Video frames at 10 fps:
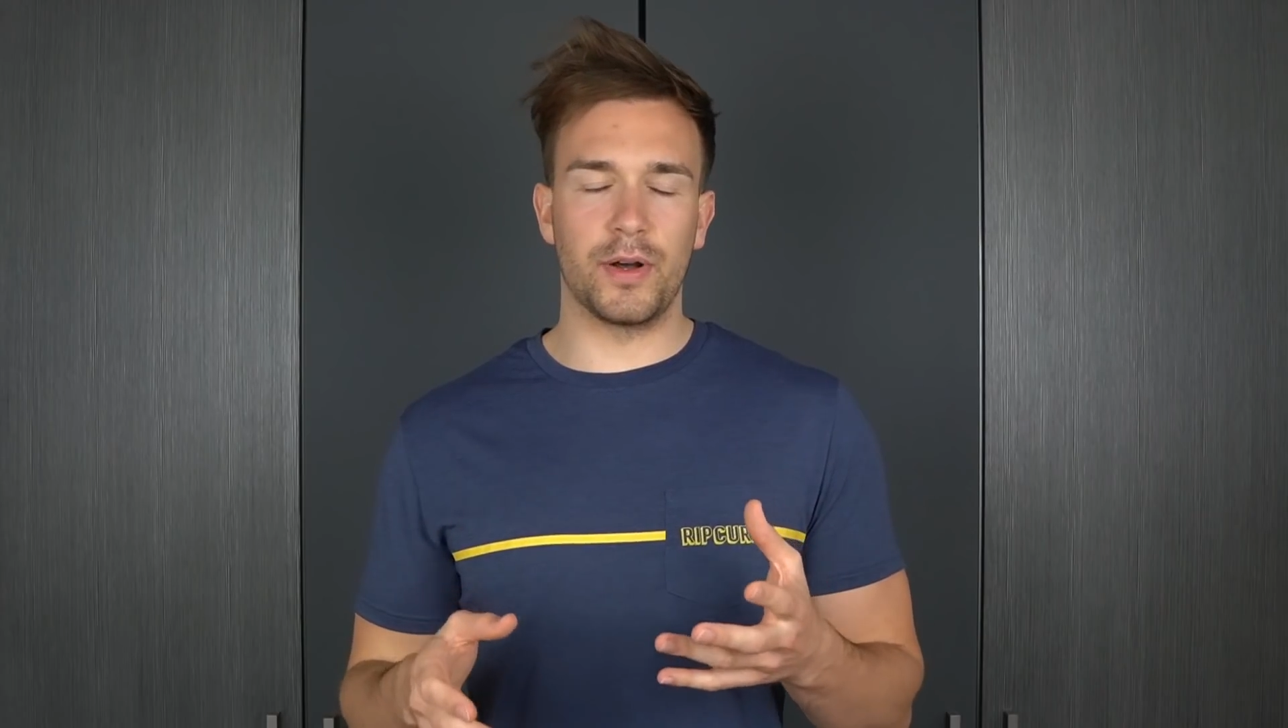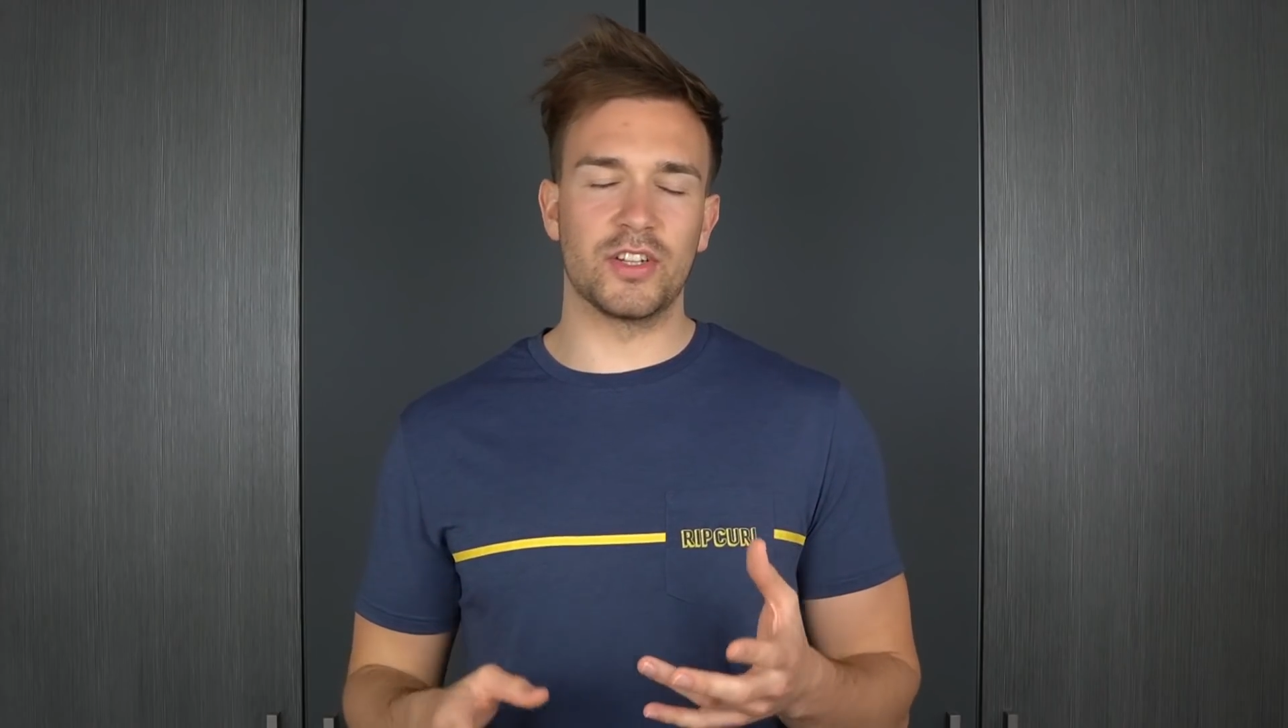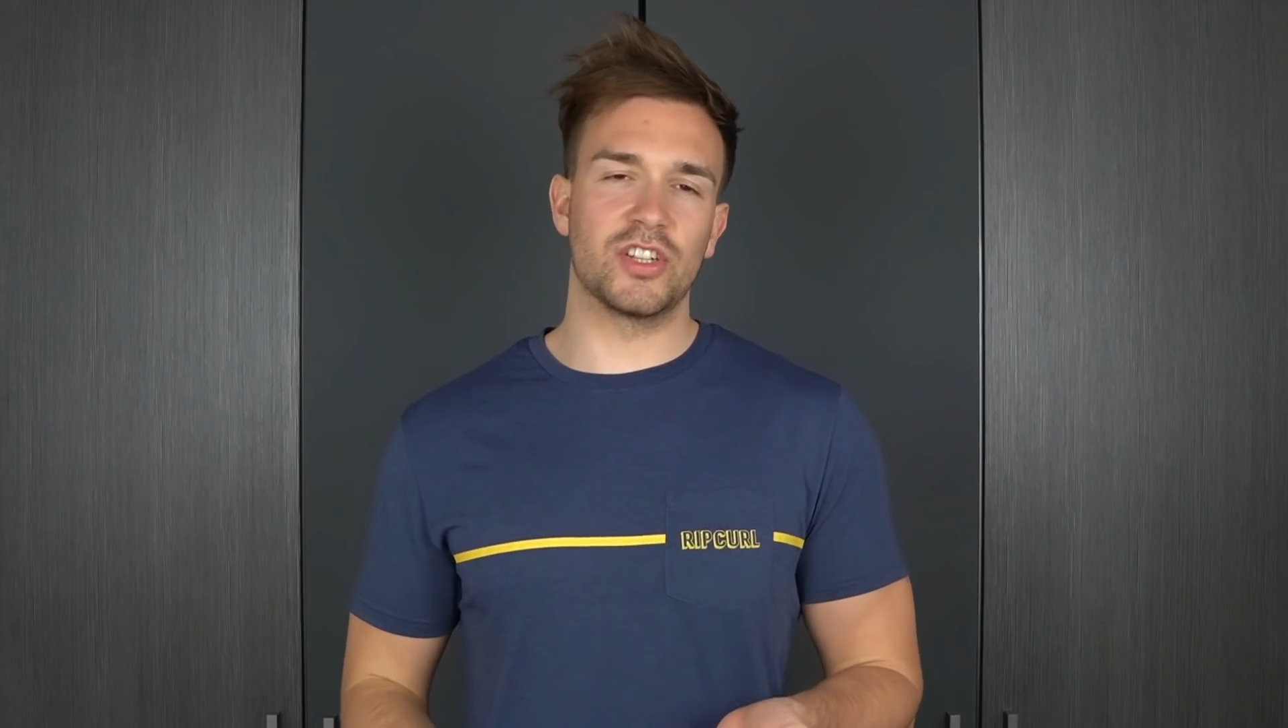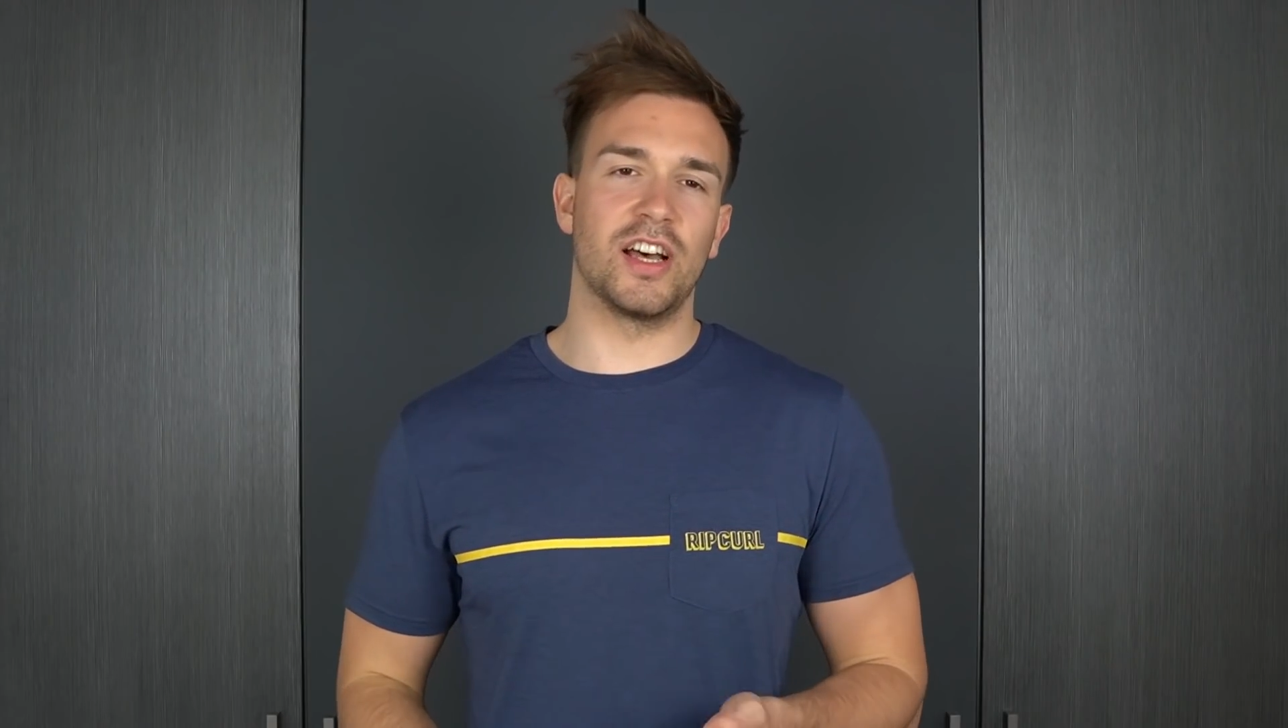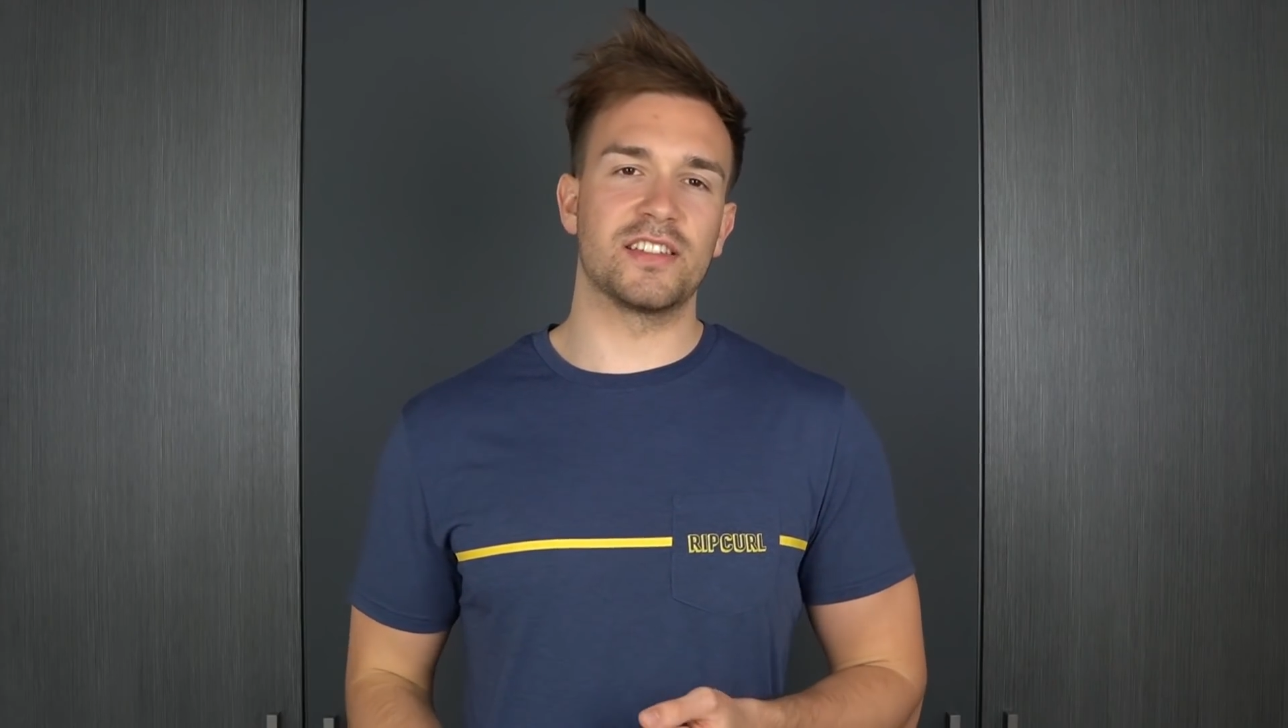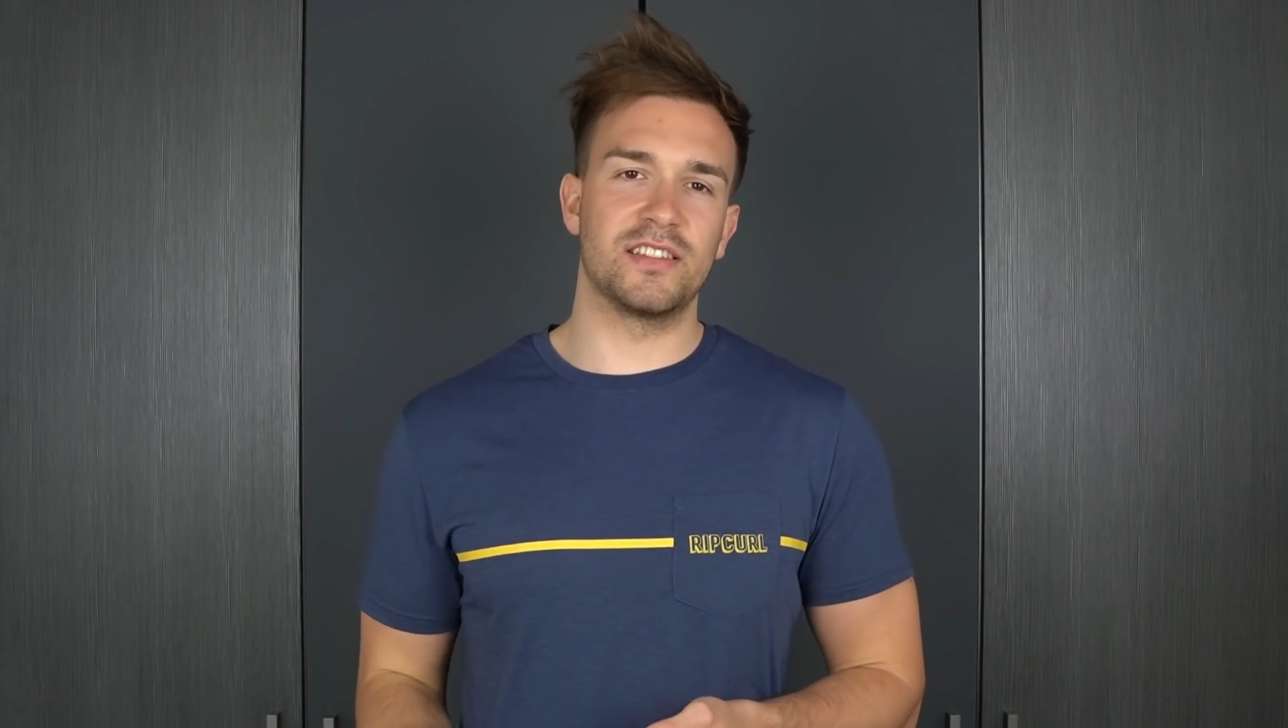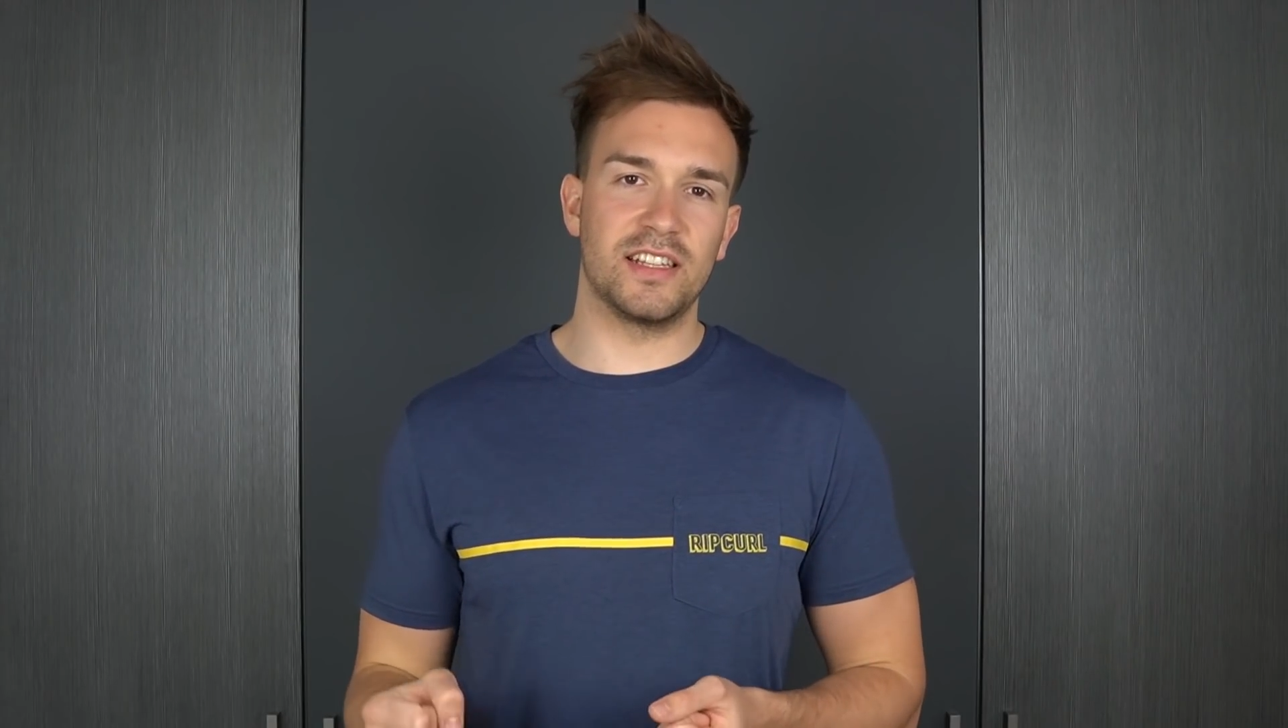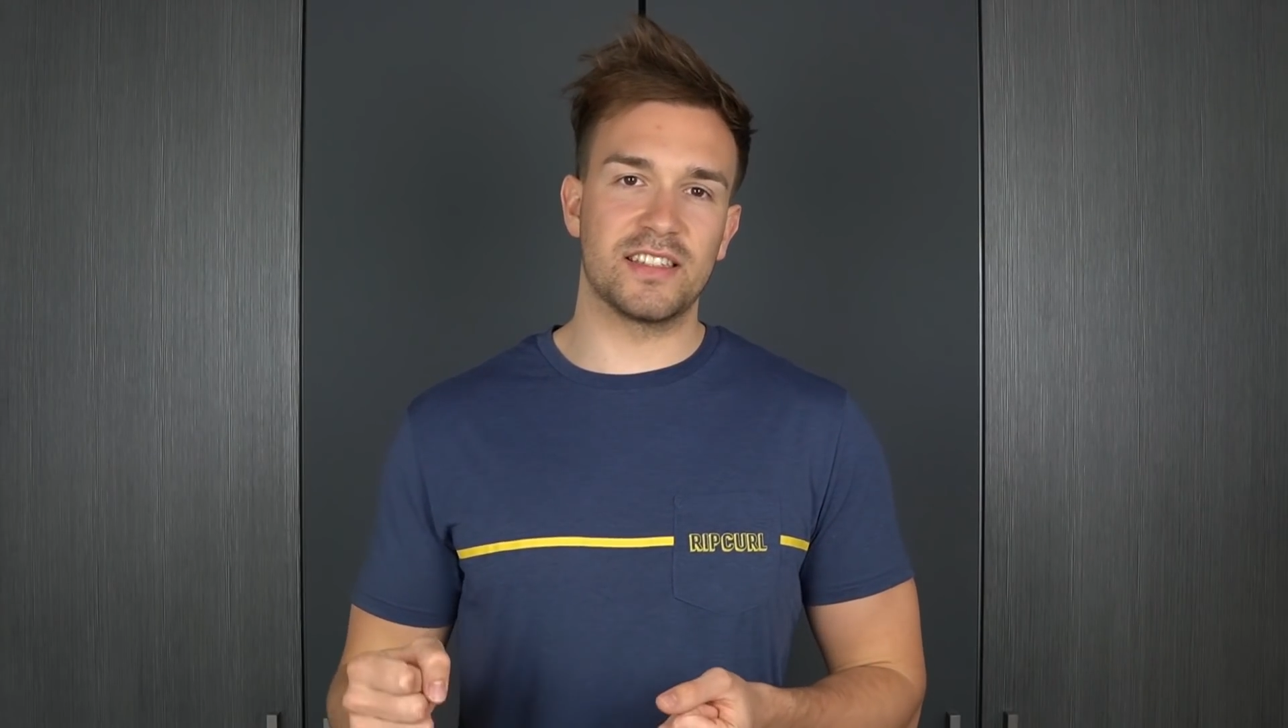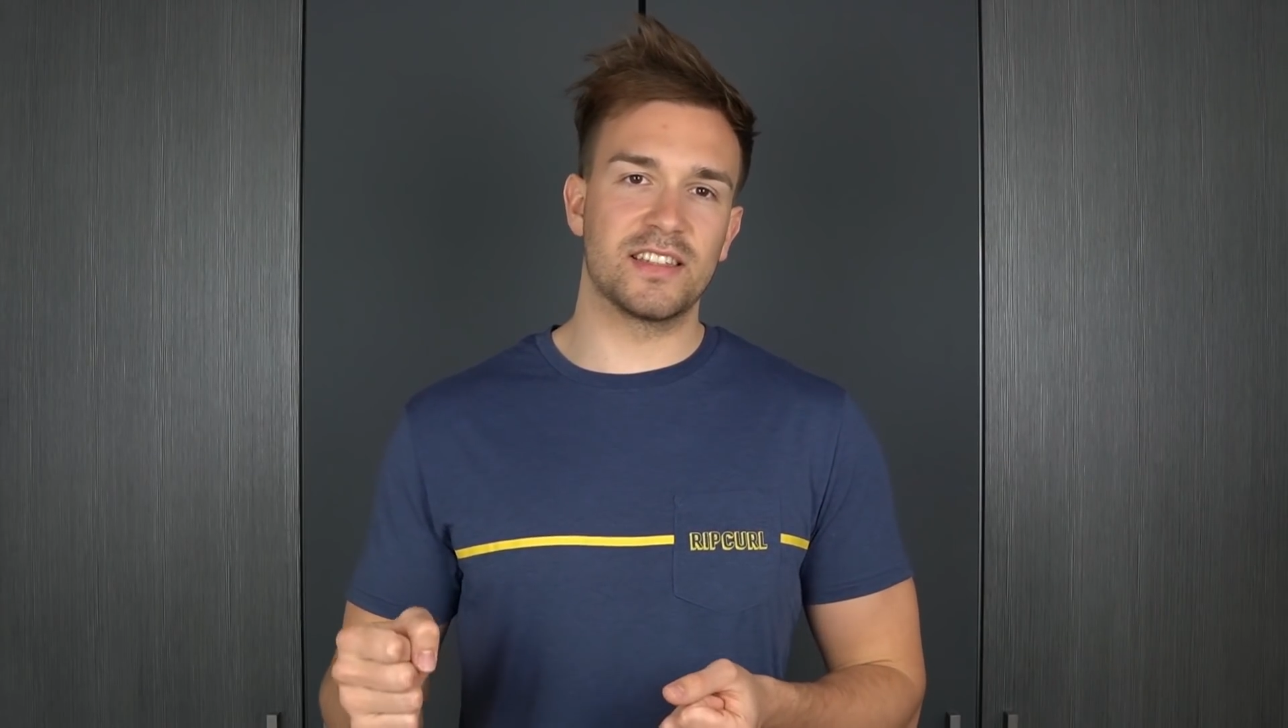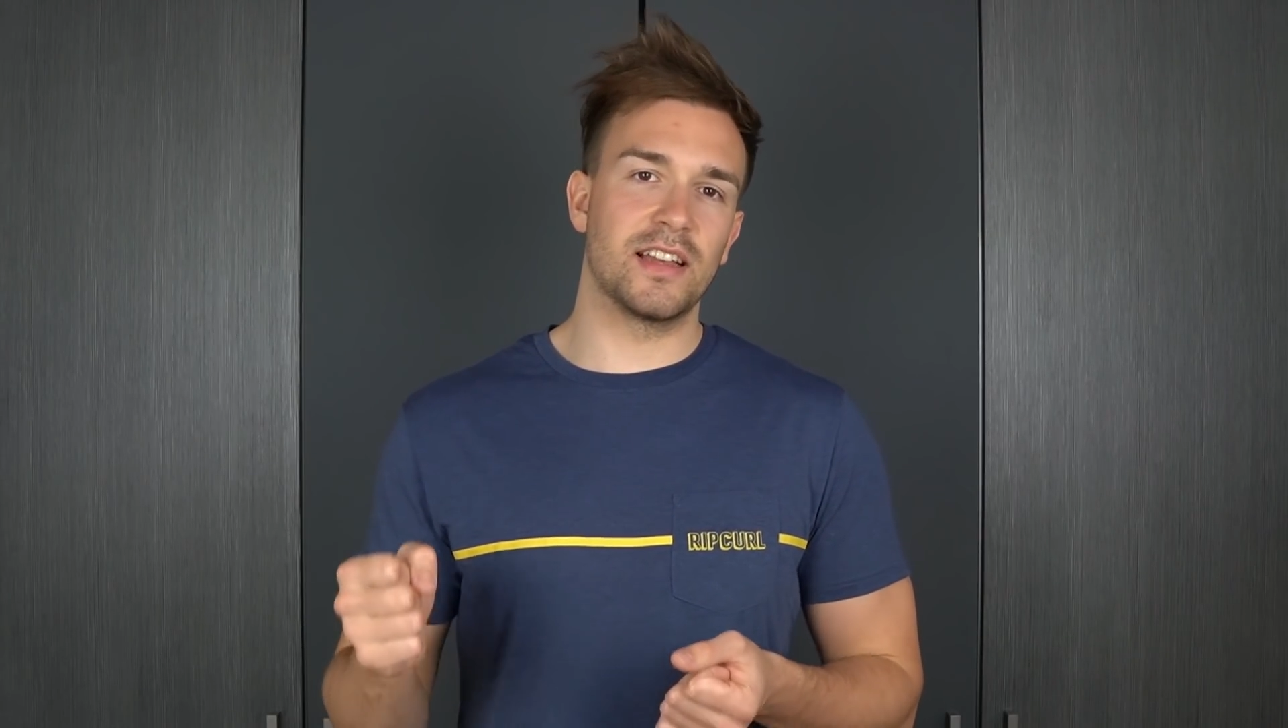Punch does and
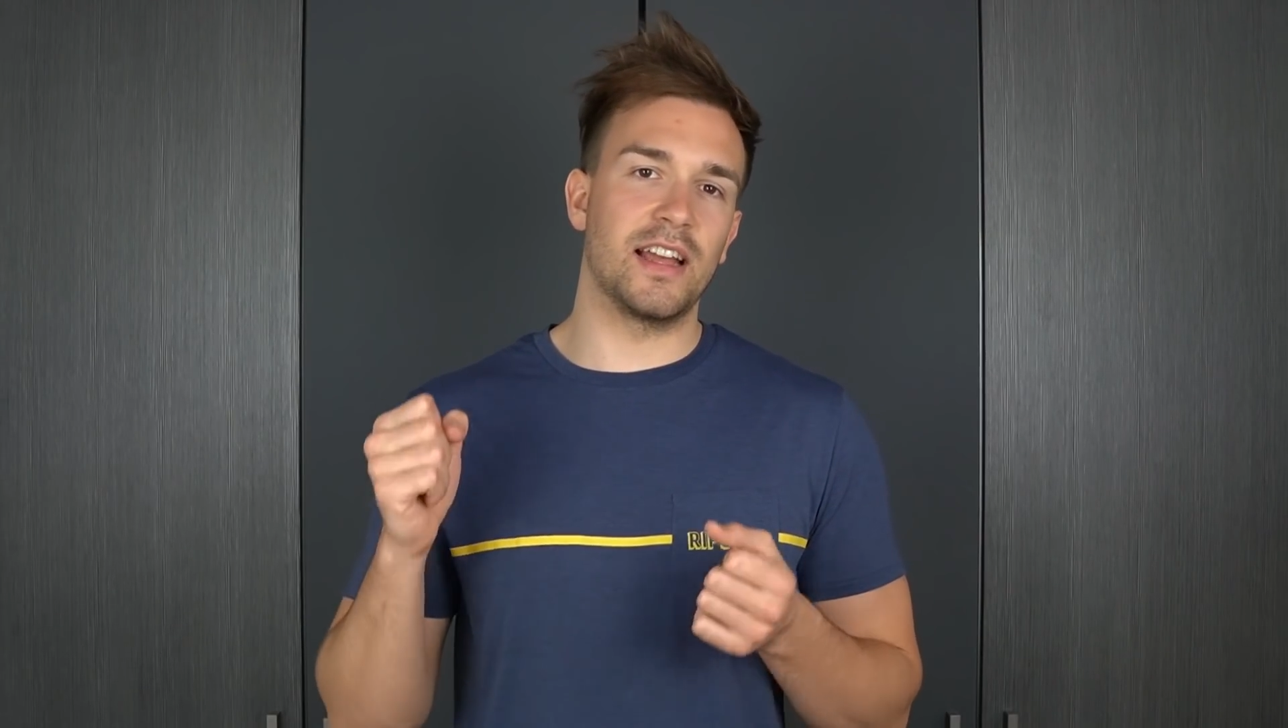it's